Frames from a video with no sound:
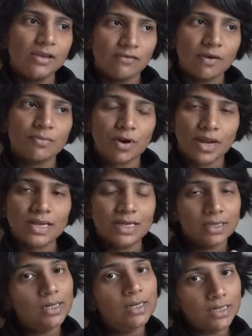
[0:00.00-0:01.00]
If I'm
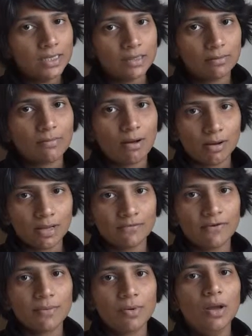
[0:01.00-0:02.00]
writing early in the morning,
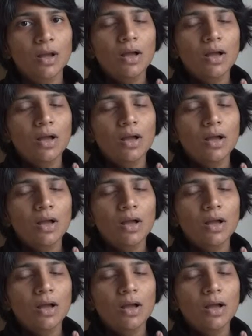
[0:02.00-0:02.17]
if I'm